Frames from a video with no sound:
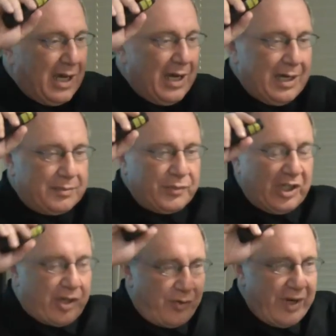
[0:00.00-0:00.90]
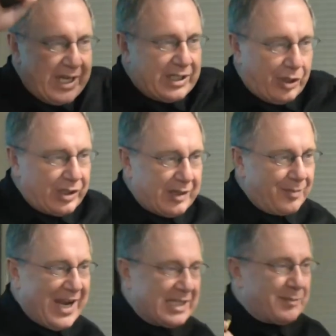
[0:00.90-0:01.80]
uh, grid
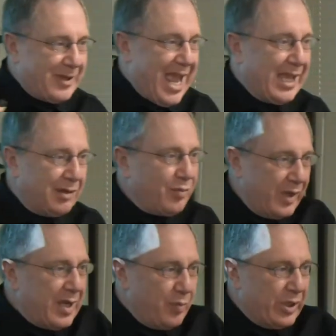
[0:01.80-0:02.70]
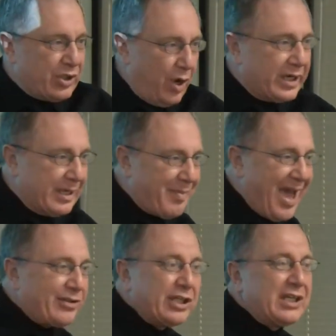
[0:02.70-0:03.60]
on complex plane. We, we talked
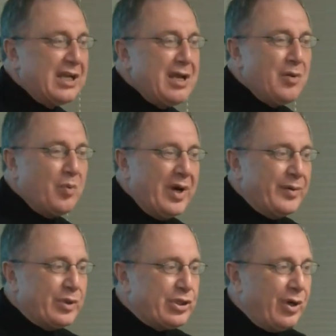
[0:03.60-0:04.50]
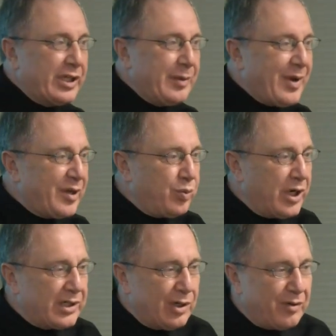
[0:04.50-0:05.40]
about it when we talked
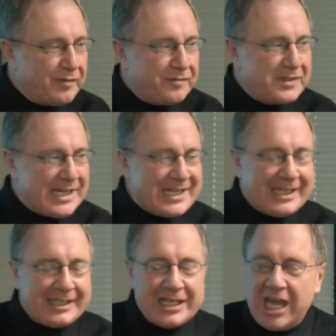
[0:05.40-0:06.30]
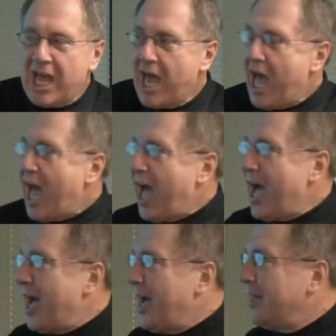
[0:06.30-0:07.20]
about work of Dedekind.
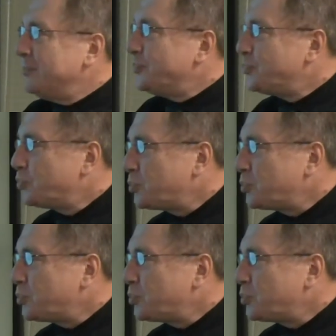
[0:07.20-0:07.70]
Uh,